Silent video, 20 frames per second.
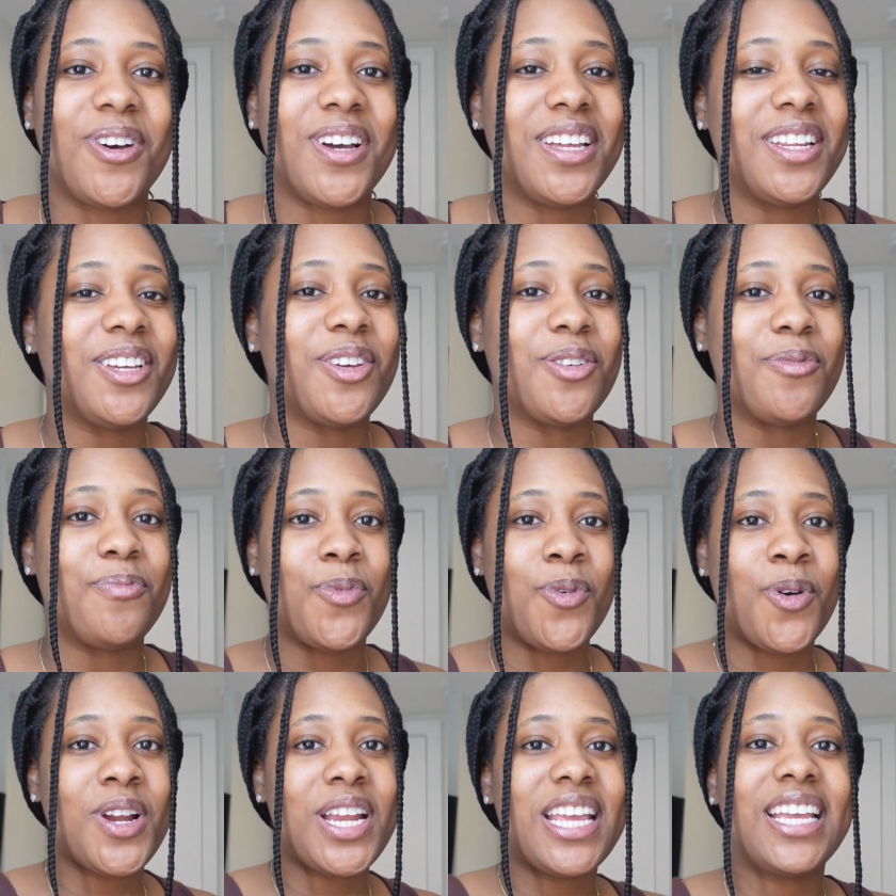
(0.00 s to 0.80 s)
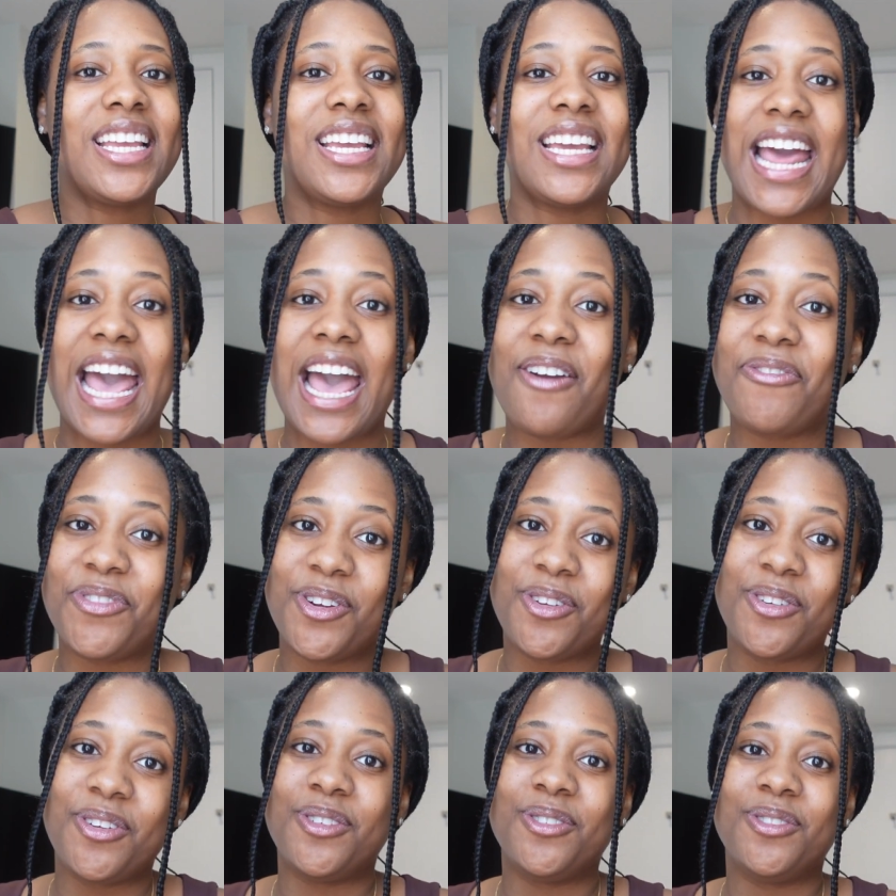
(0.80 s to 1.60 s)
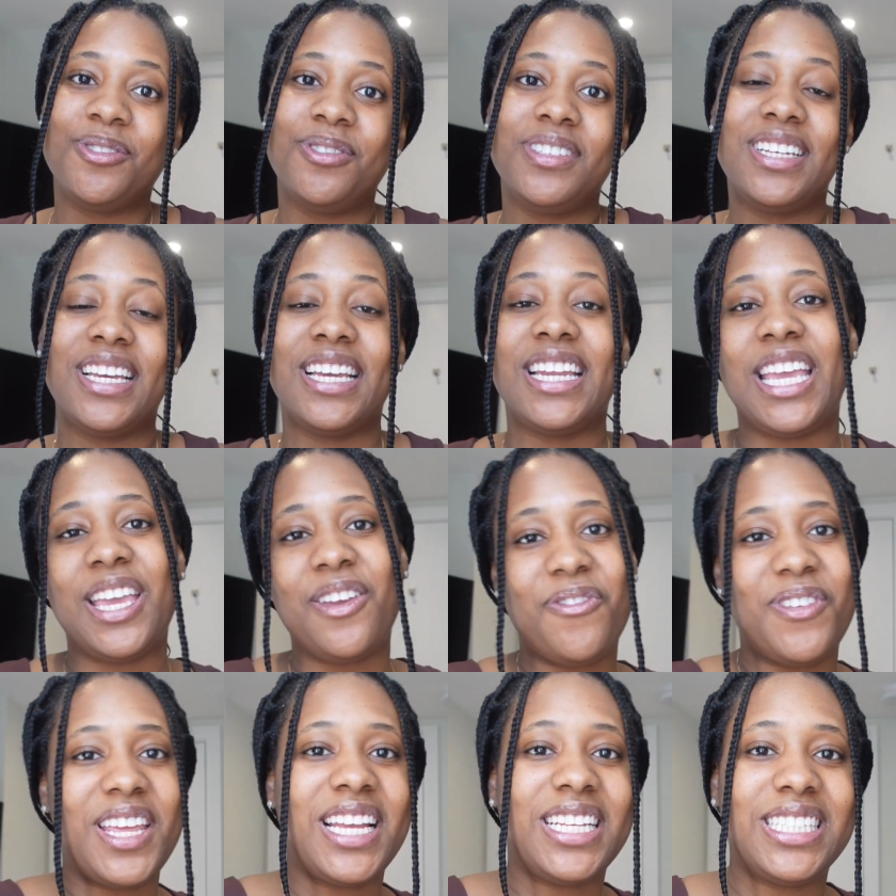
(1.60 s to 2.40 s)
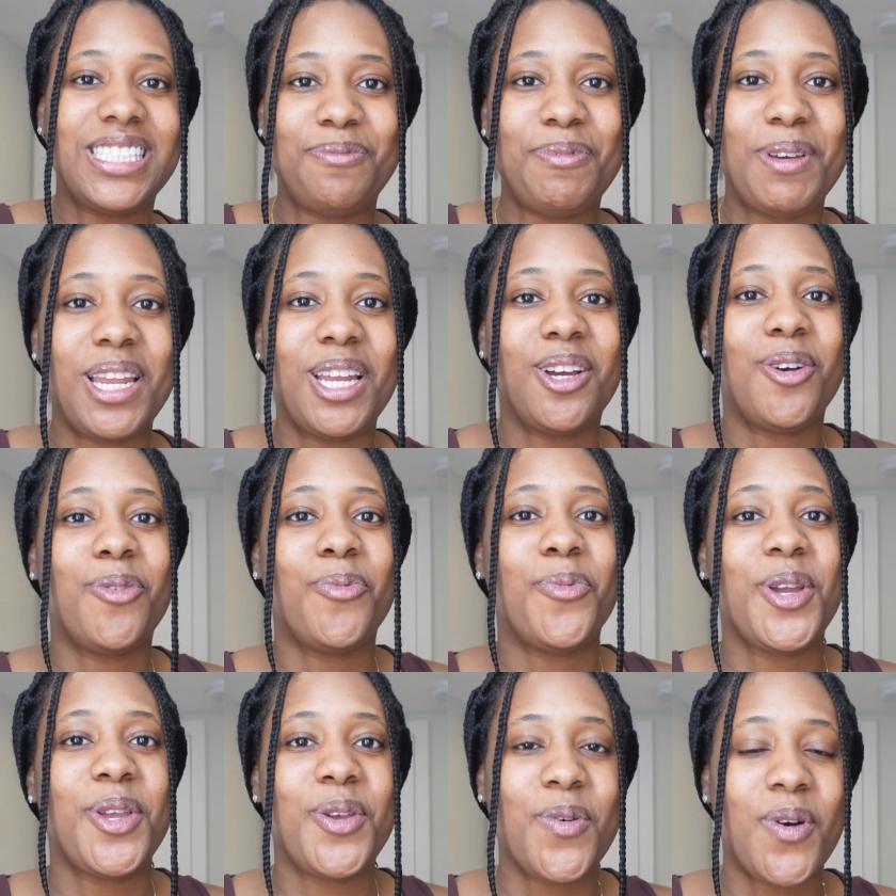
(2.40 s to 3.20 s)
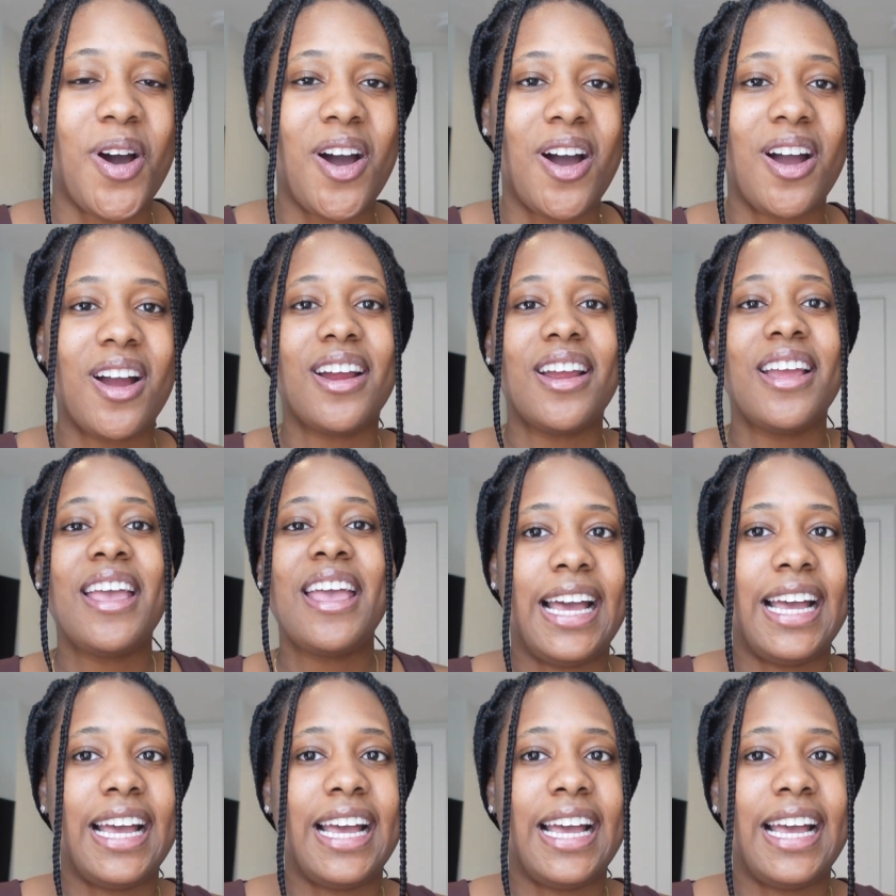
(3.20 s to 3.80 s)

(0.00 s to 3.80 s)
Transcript: Good morning, good afternoon, good evening, depending on where you are.